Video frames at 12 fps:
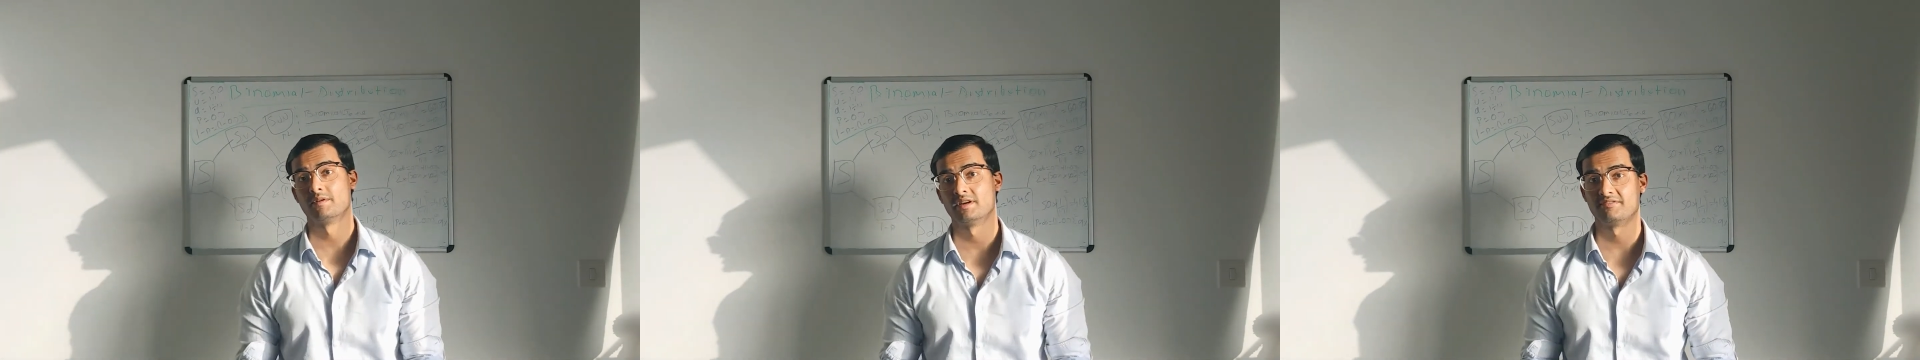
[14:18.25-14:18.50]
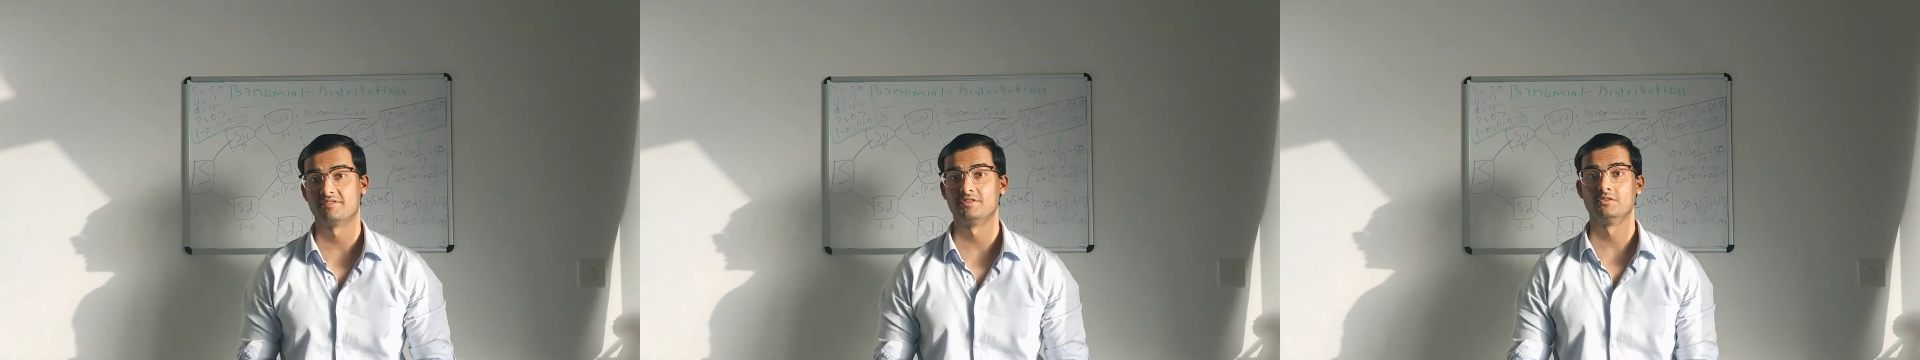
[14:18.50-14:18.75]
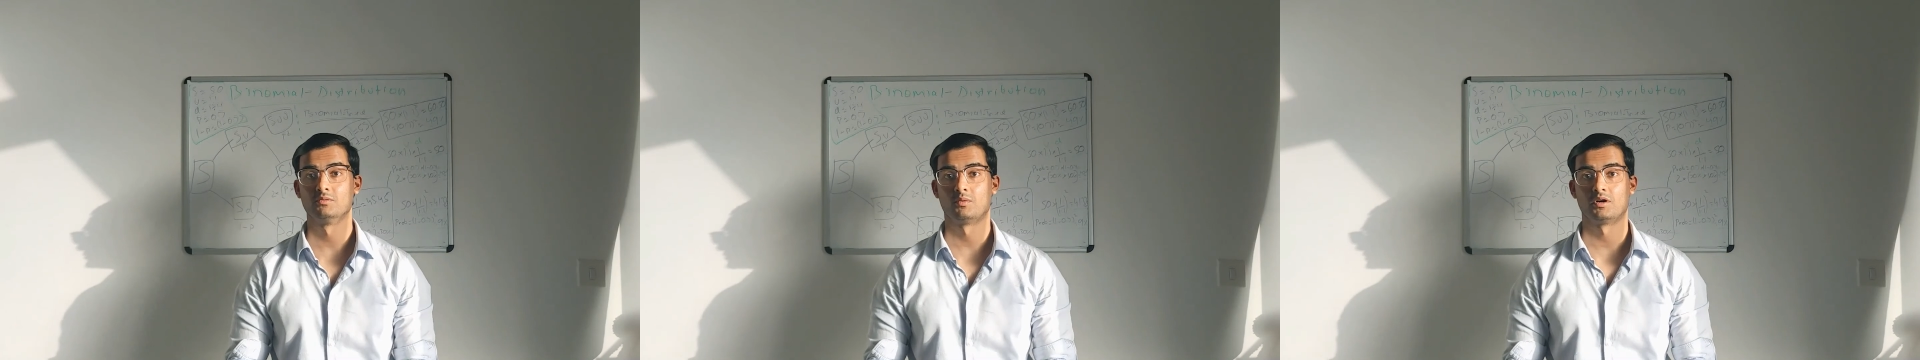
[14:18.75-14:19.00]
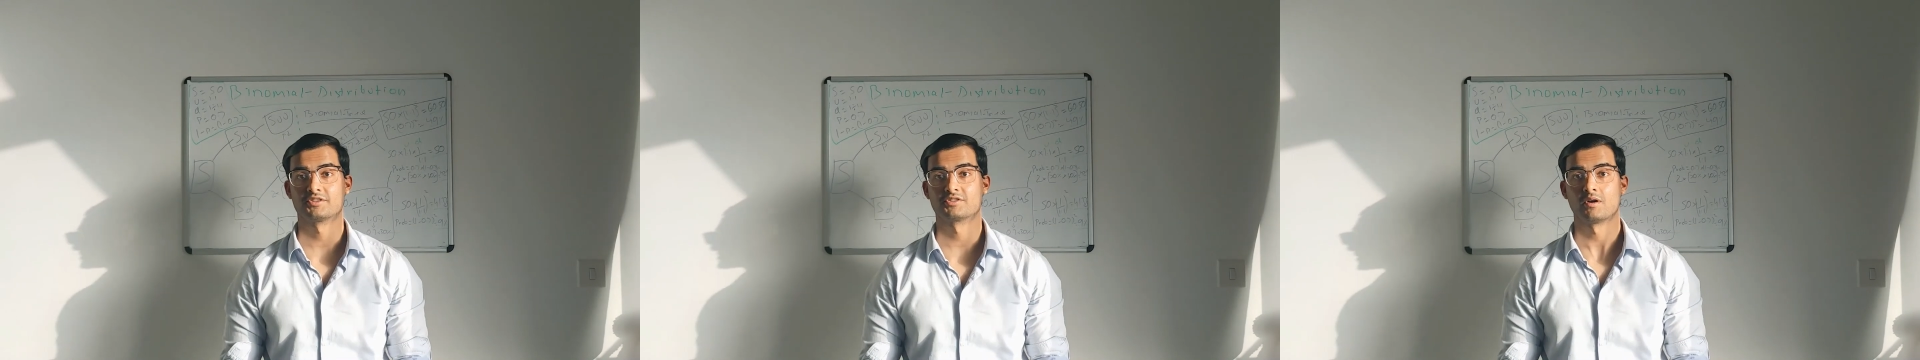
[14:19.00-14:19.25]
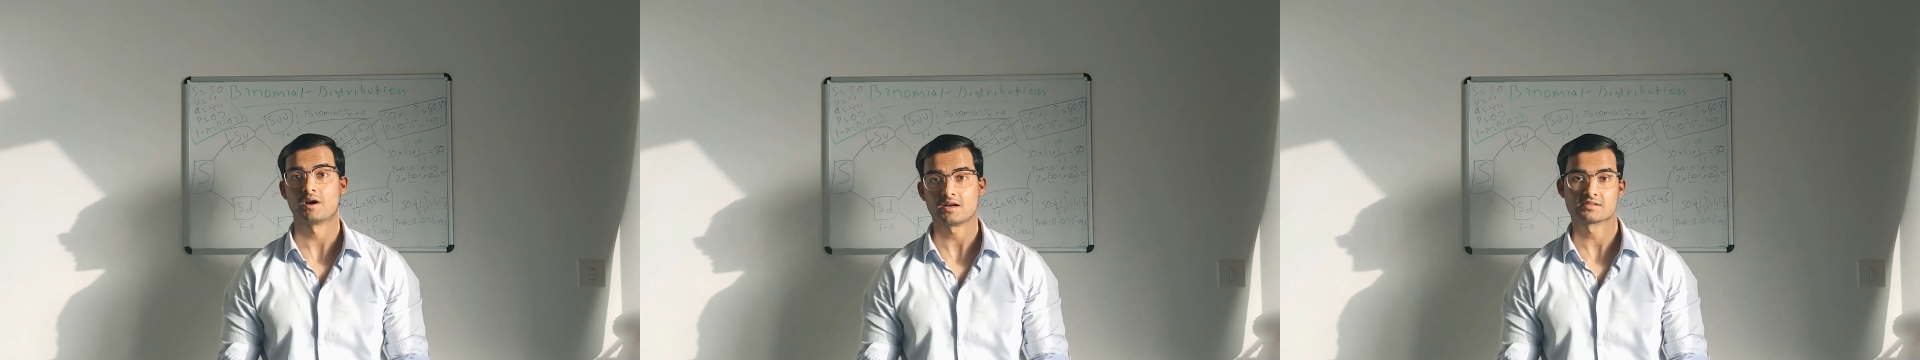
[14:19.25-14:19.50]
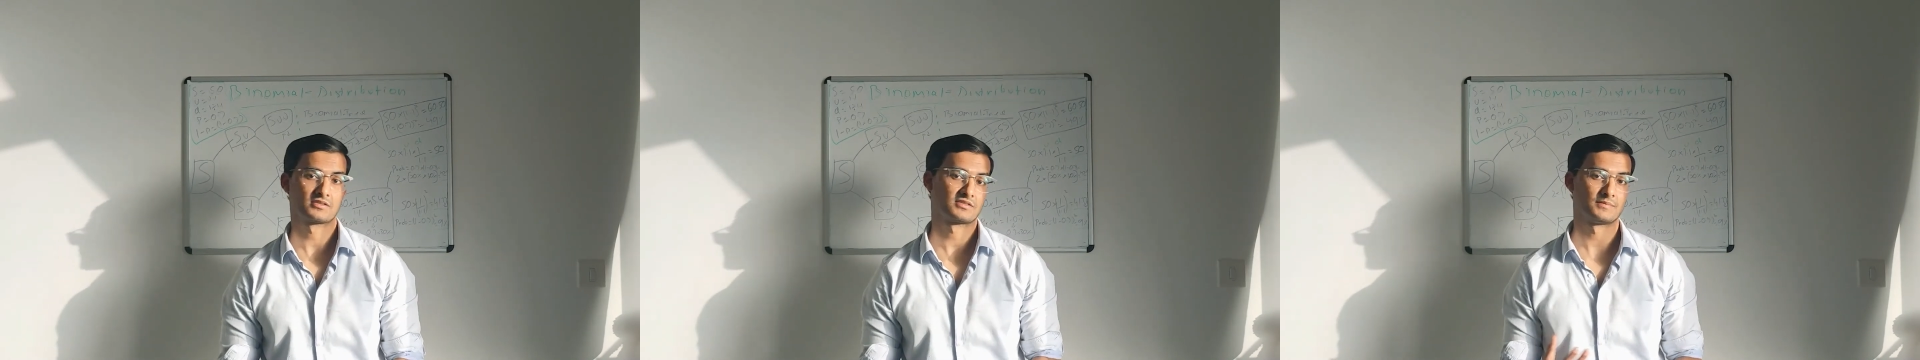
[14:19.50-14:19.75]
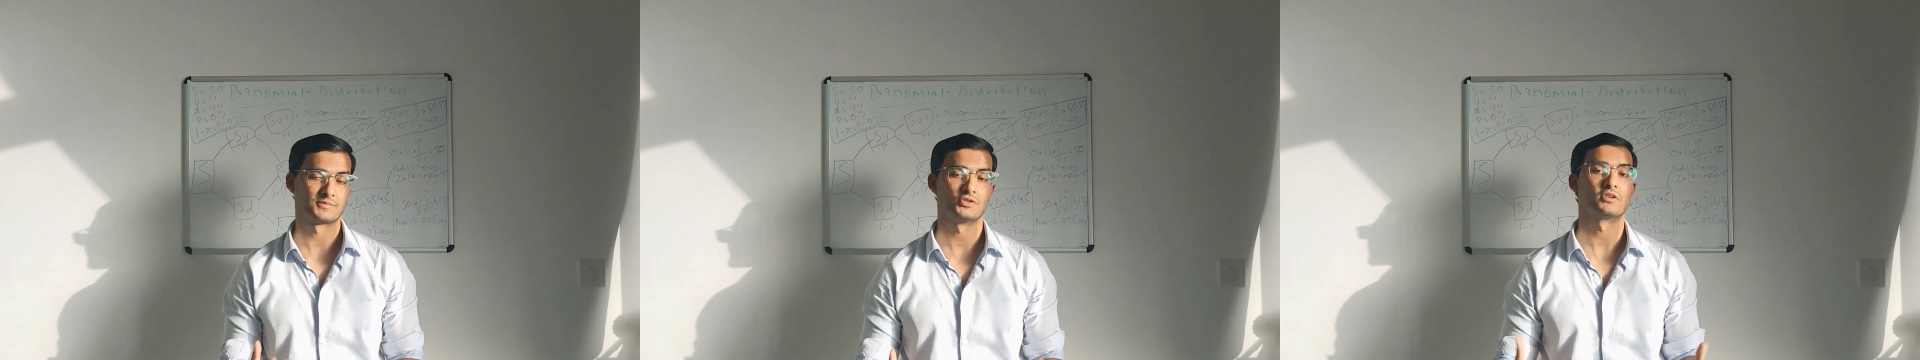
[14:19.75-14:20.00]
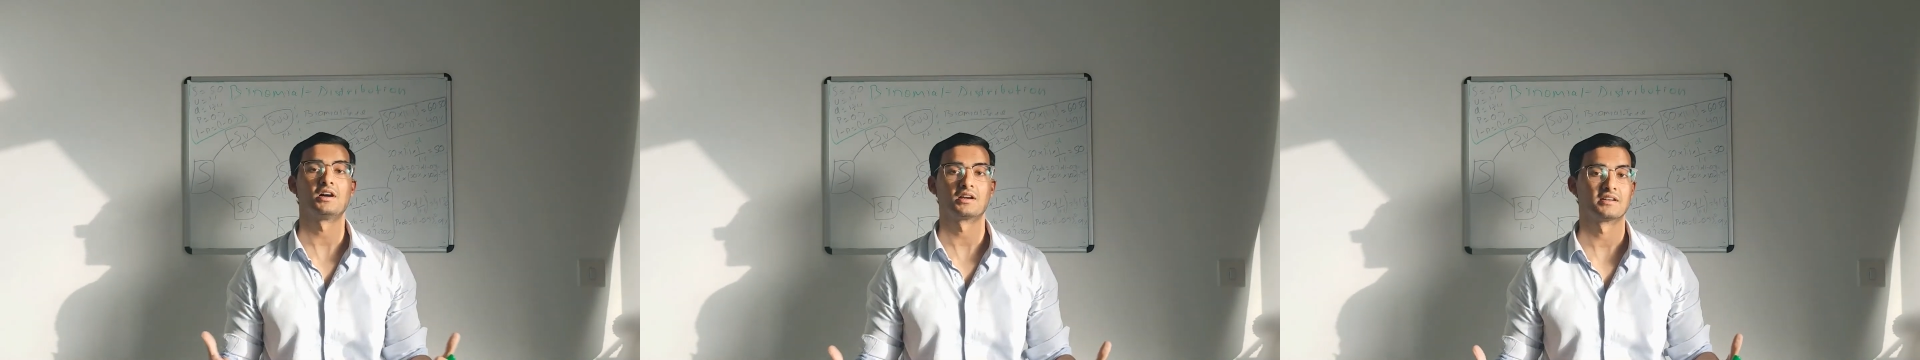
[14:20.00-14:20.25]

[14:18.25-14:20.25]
if you want to ask or something you can't